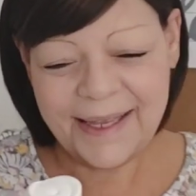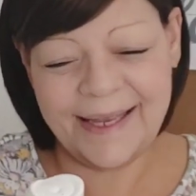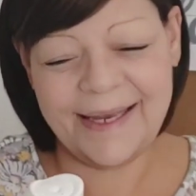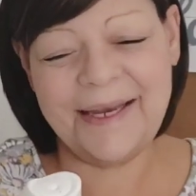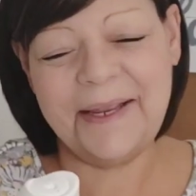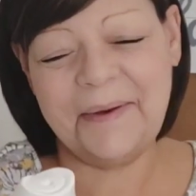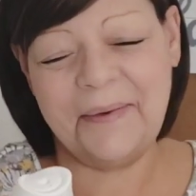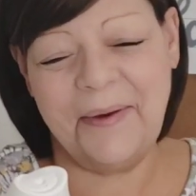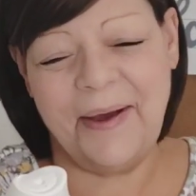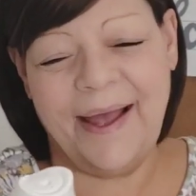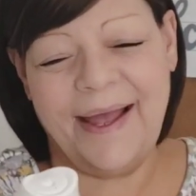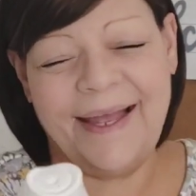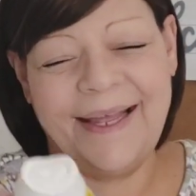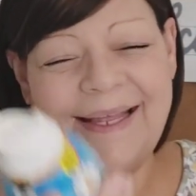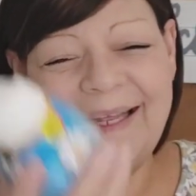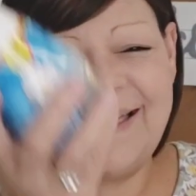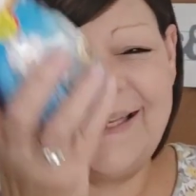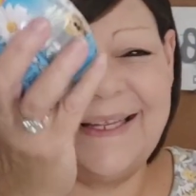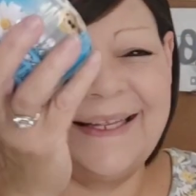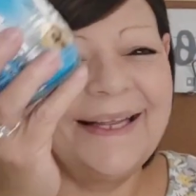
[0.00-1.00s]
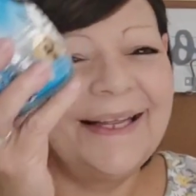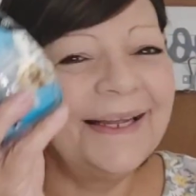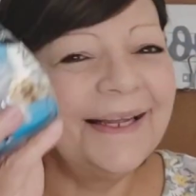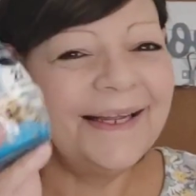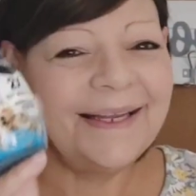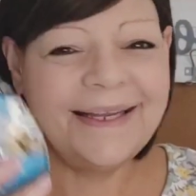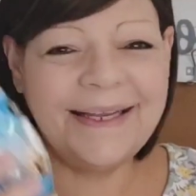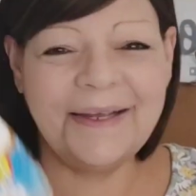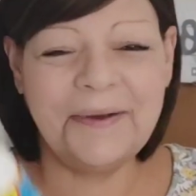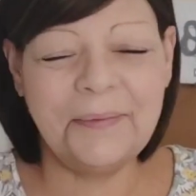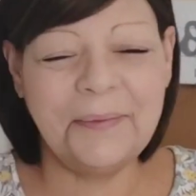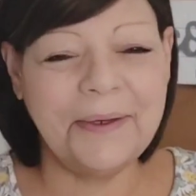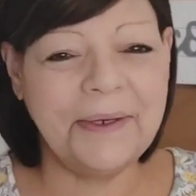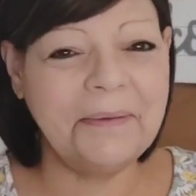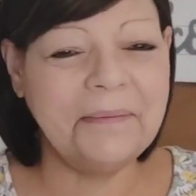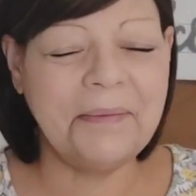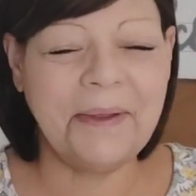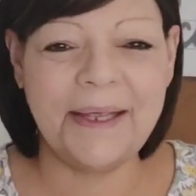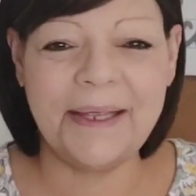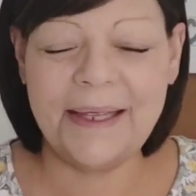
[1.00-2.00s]
anyway, it
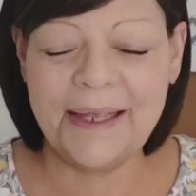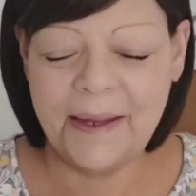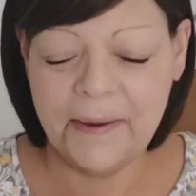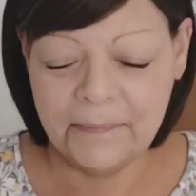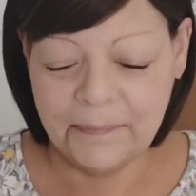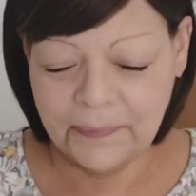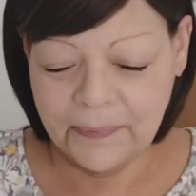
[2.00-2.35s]
wouldn't be